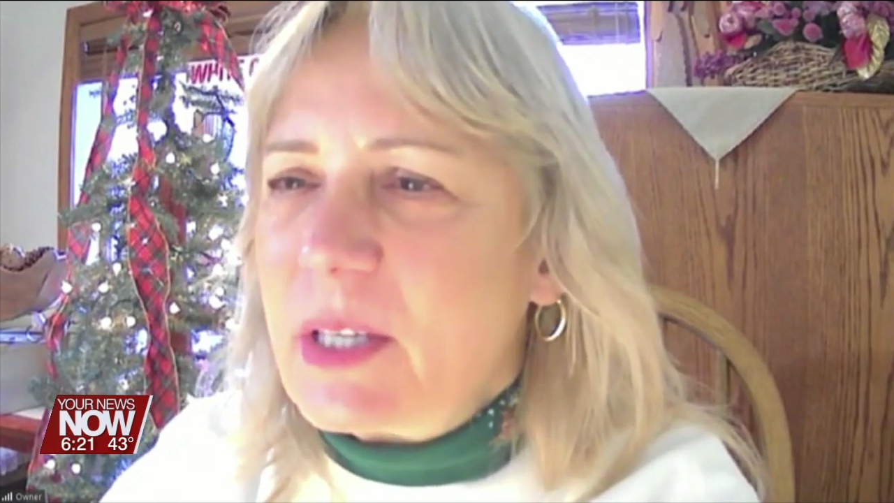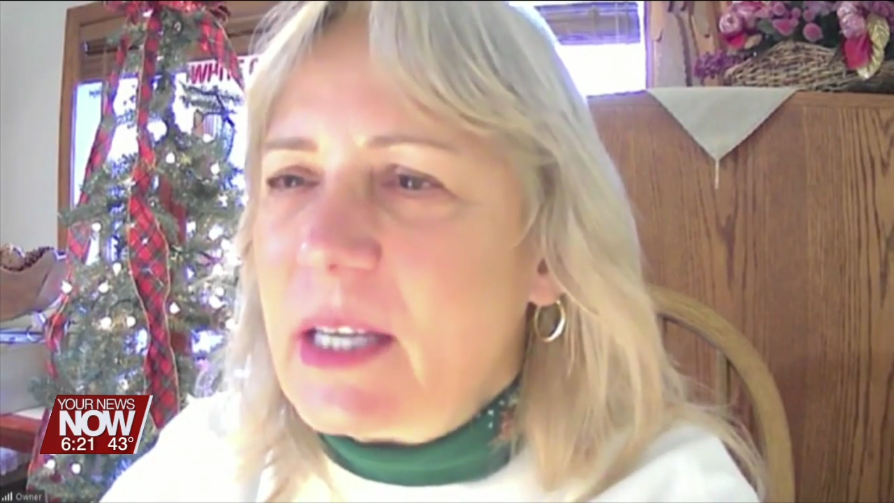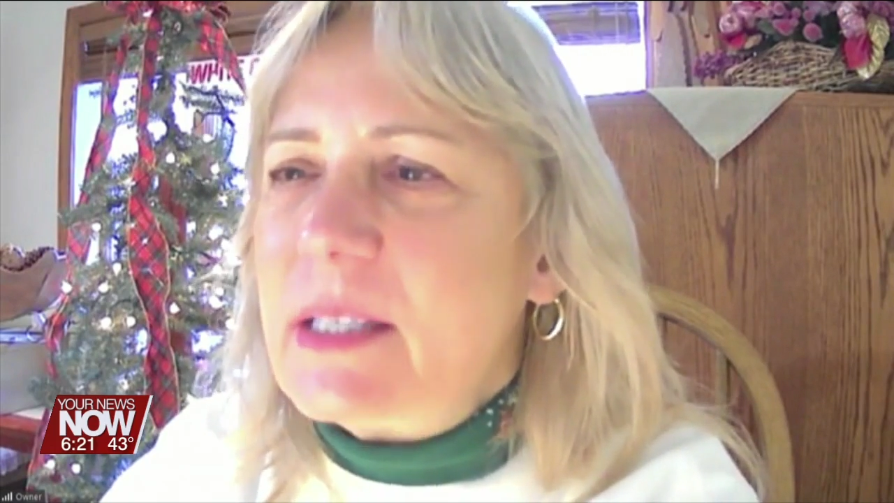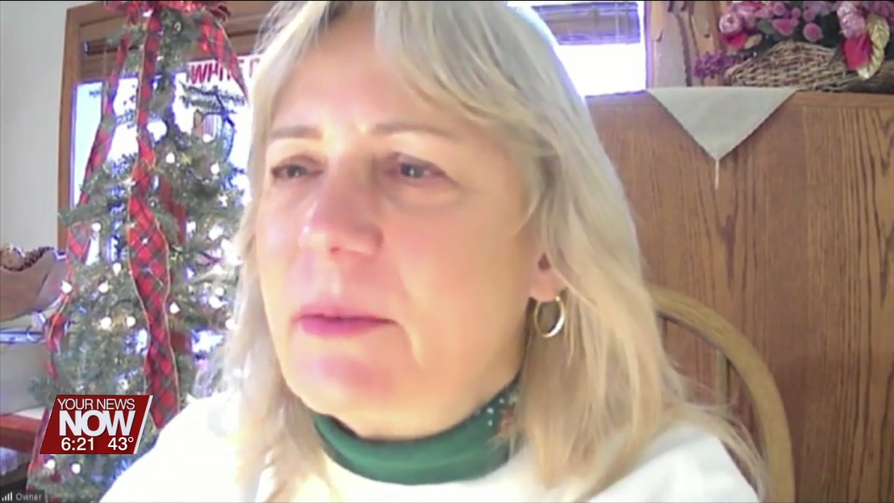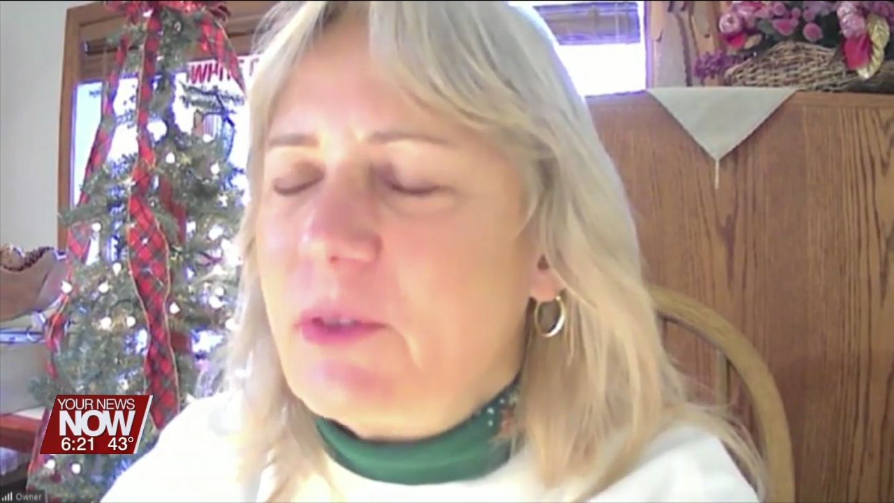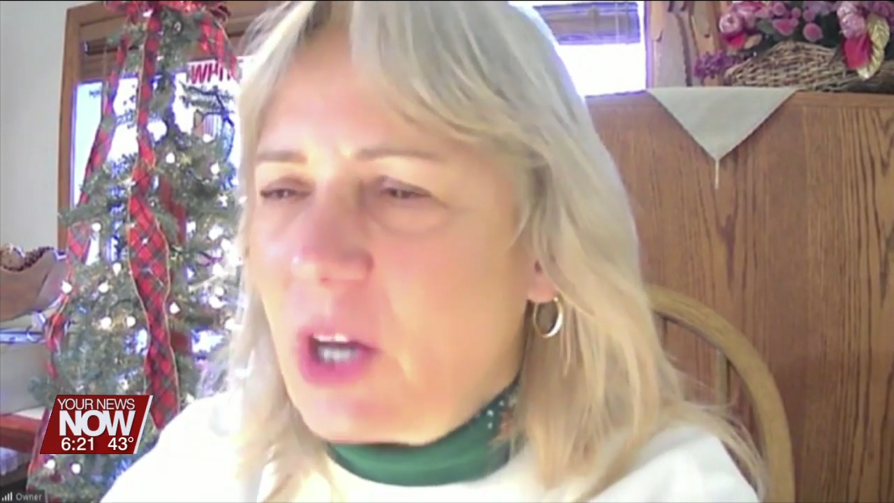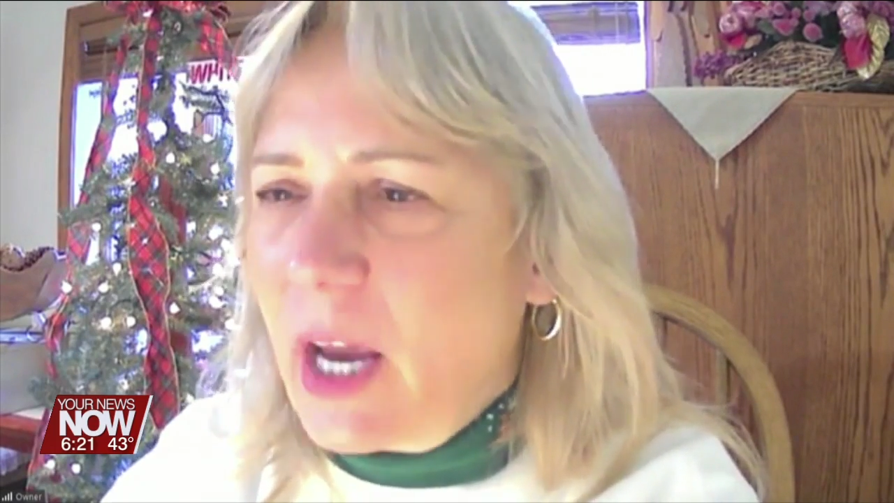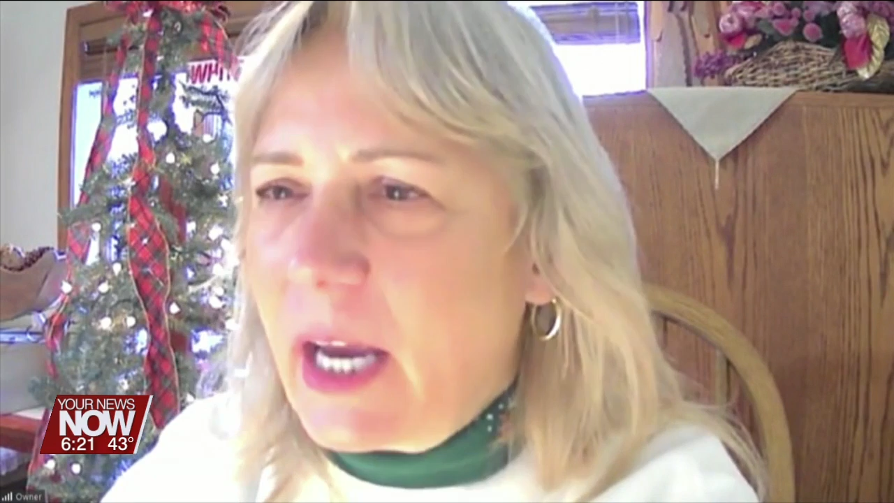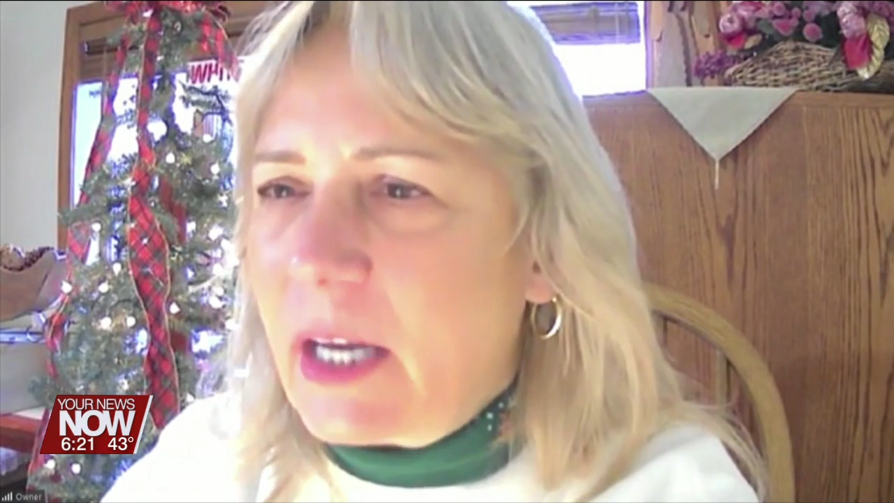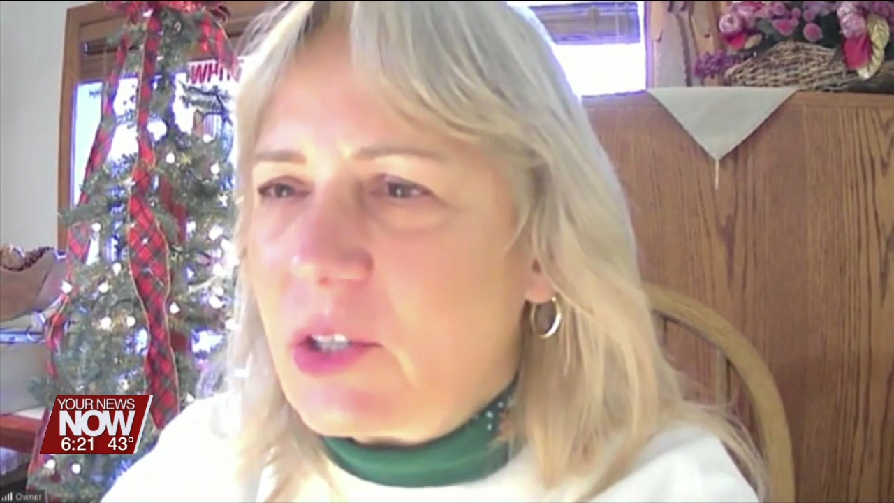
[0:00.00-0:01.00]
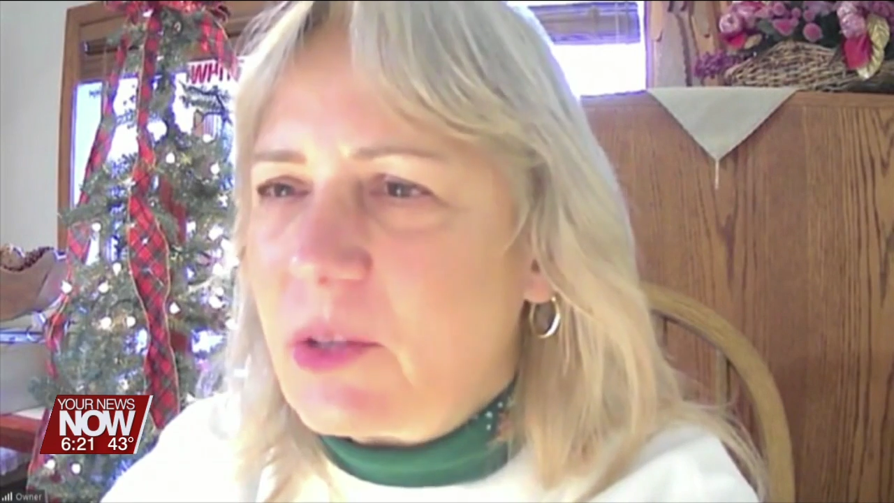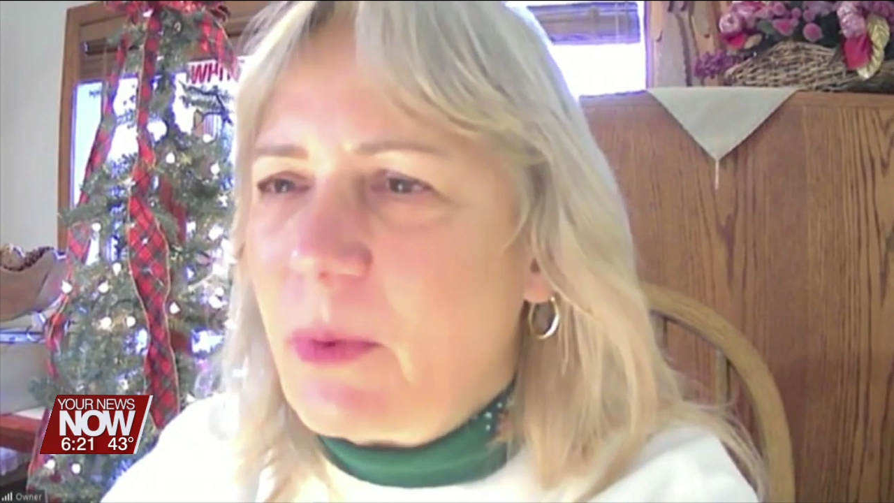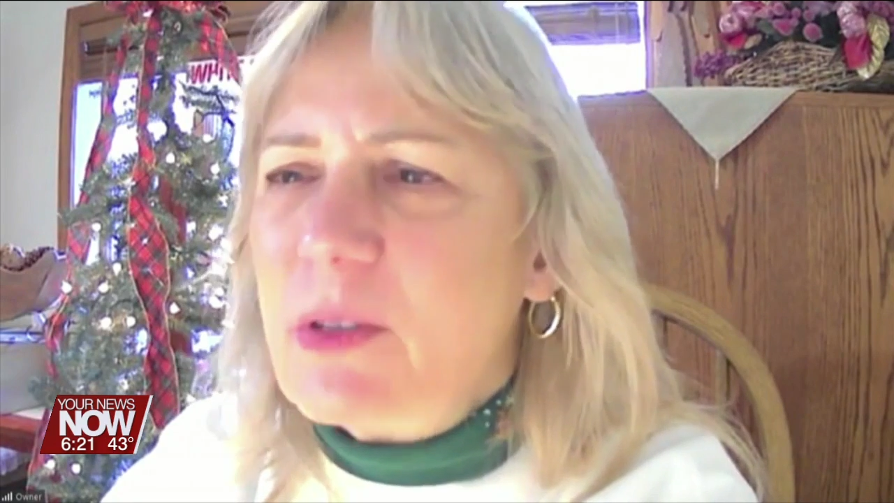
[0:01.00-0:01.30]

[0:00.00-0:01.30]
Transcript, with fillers: needs have changed.